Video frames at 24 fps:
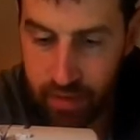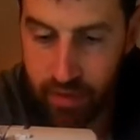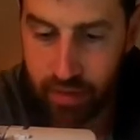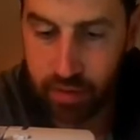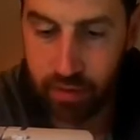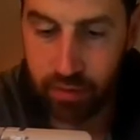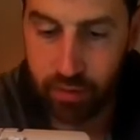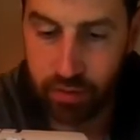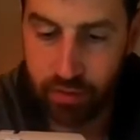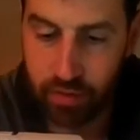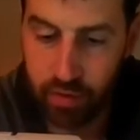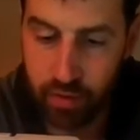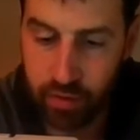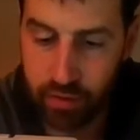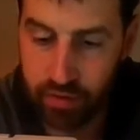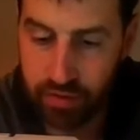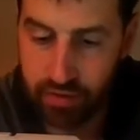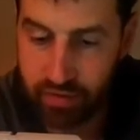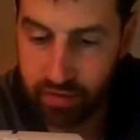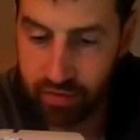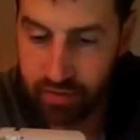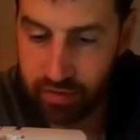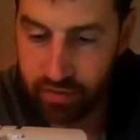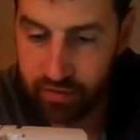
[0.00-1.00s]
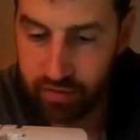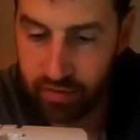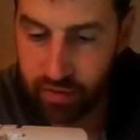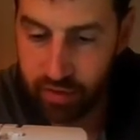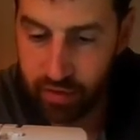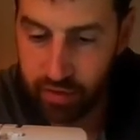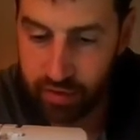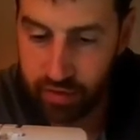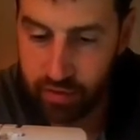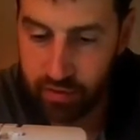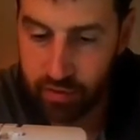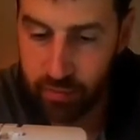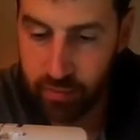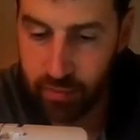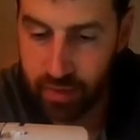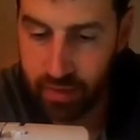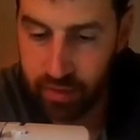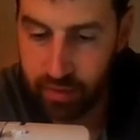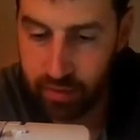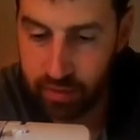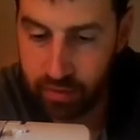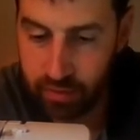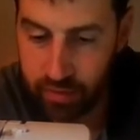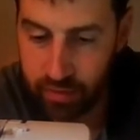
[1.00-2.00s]
you notice it's starting to
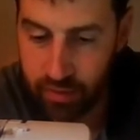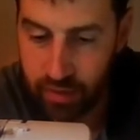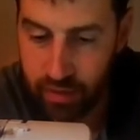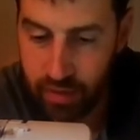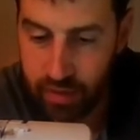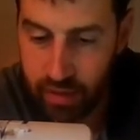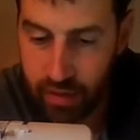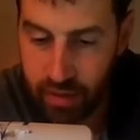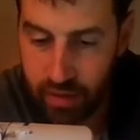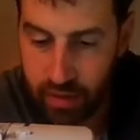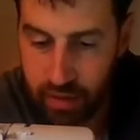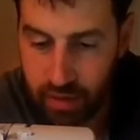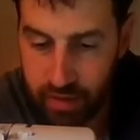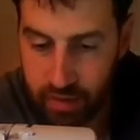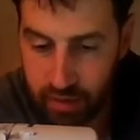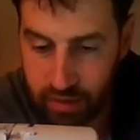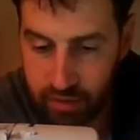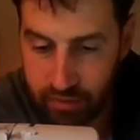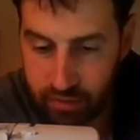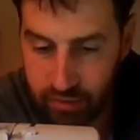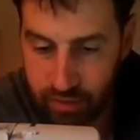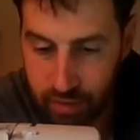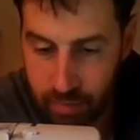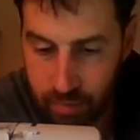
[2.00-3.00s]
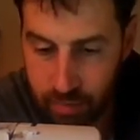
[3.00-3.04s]
wrinkle. I lift the